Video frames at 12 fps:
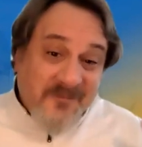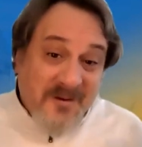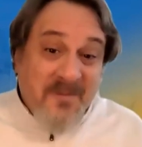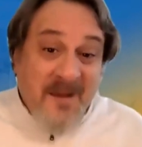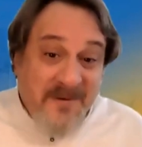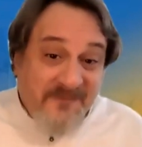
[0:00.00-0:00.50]
it
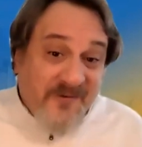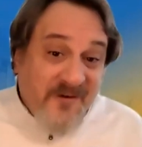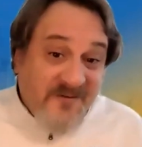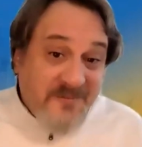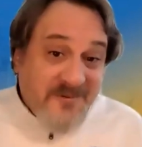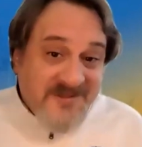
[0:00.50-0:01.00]
might be
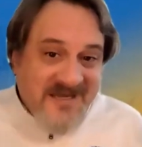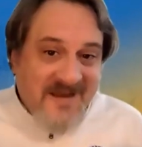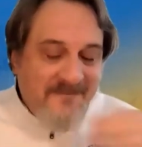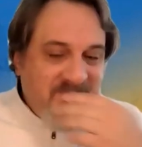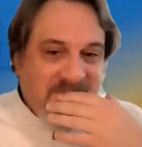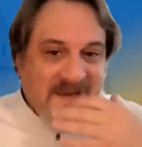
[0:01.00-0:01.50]

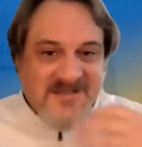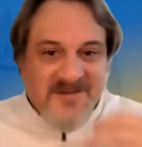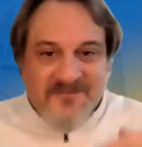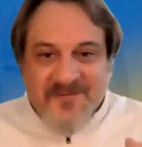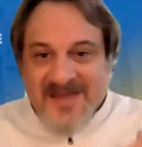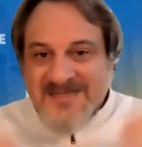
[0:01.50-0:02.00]
50%
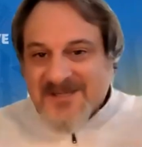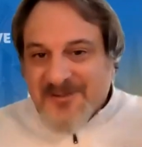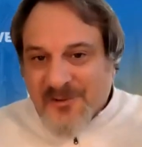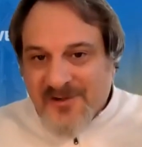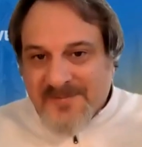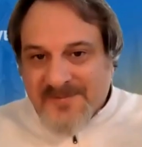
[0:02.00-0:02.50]
face-to-face and
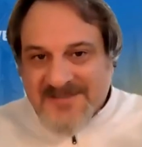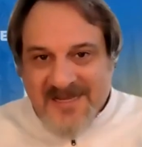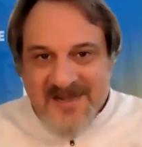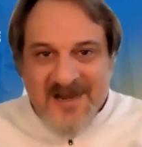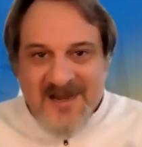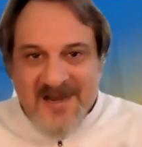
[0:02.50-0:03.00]

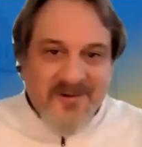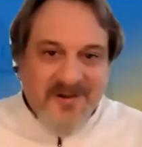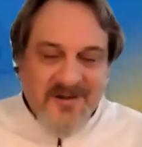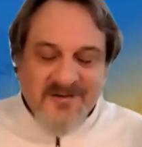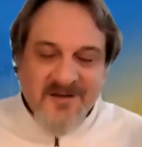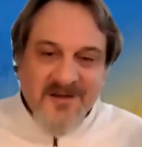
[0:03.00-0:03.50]
30% hybrid
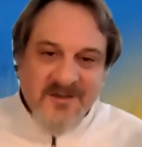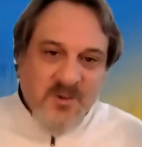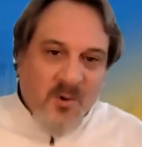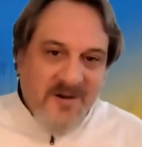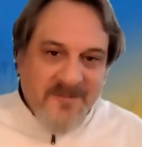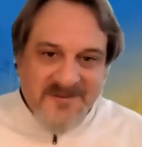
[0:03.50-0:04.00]
and
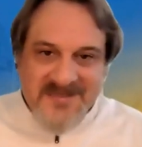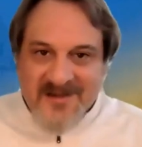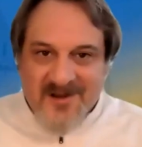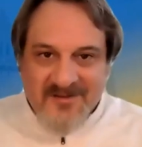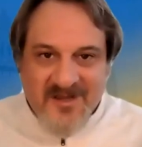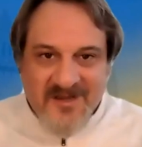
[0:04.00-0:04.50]
20%
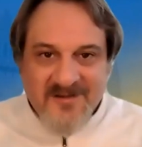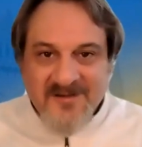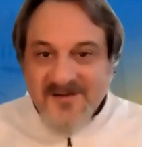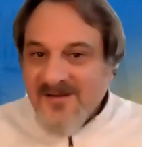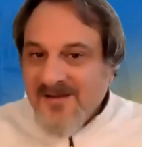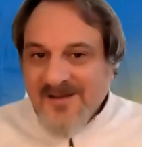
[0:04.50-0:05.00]
online.
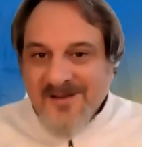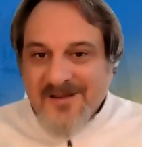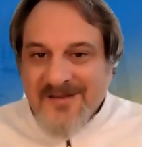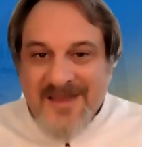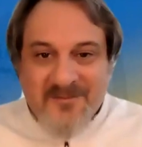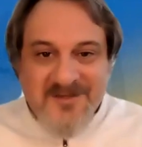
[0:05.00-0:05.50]

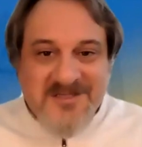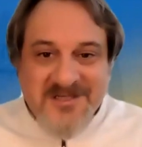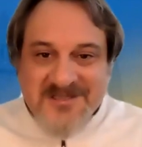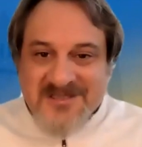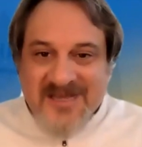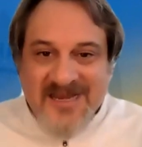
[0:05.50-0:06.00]
That was
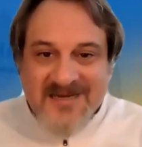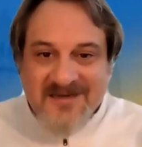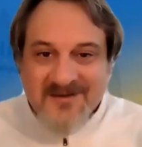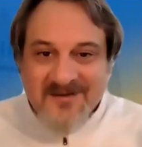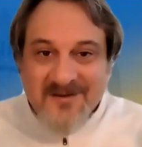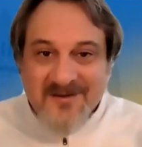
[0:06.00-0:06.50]
just like
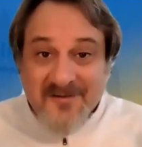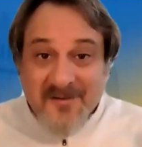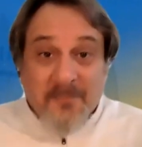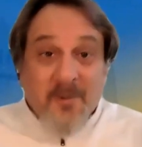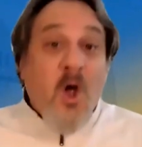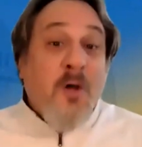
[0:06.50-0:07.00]

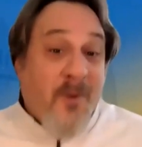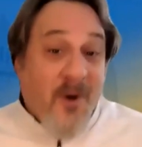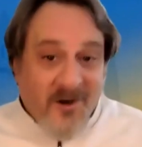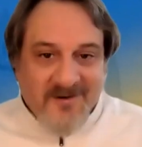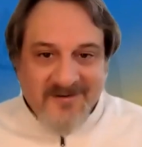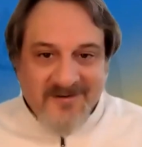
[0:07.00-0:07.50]
a
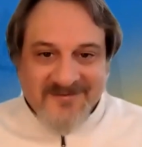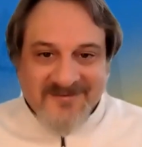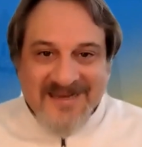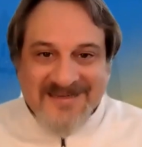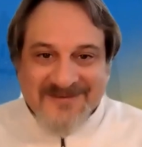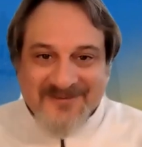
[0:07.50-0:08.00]
ballpark.
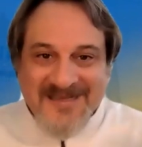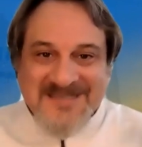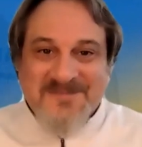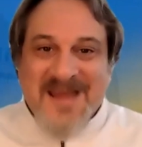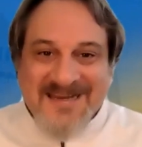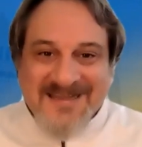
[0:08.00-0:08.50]
Like, let's
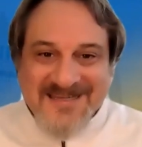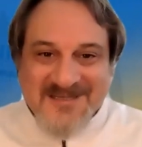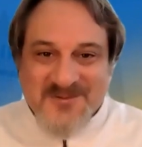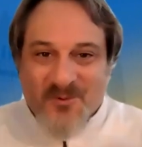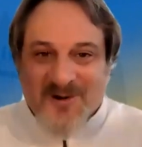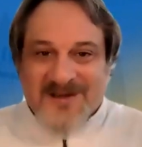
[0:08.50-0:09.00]
make
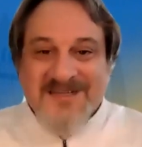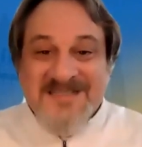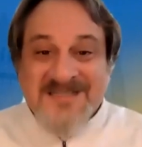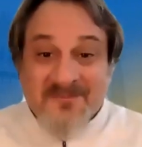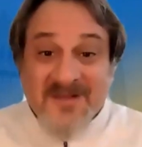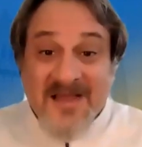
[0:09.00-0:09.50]
this work at
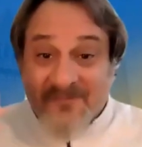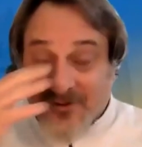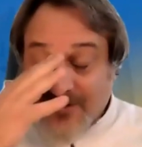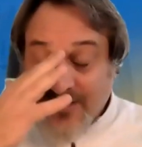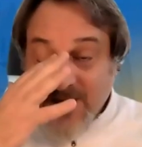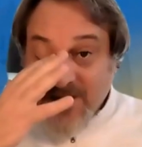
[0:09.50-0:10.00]
some
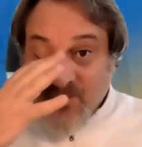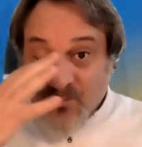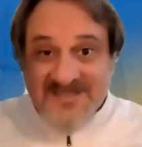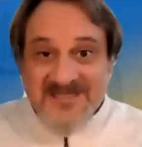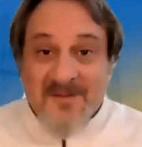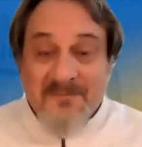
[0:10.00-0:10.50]
level
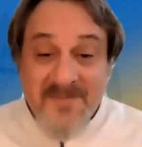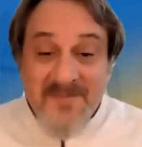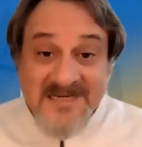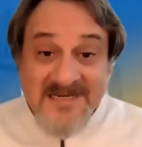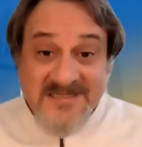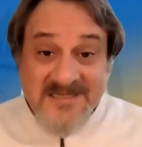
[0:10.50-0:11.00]
with some
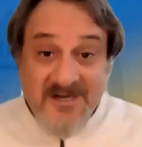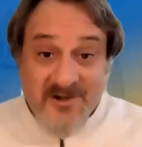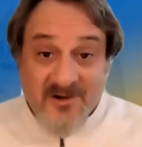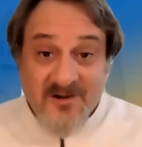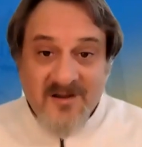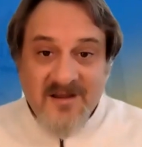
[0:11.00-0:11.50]
mix
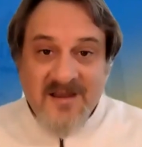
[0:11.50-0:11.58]
here.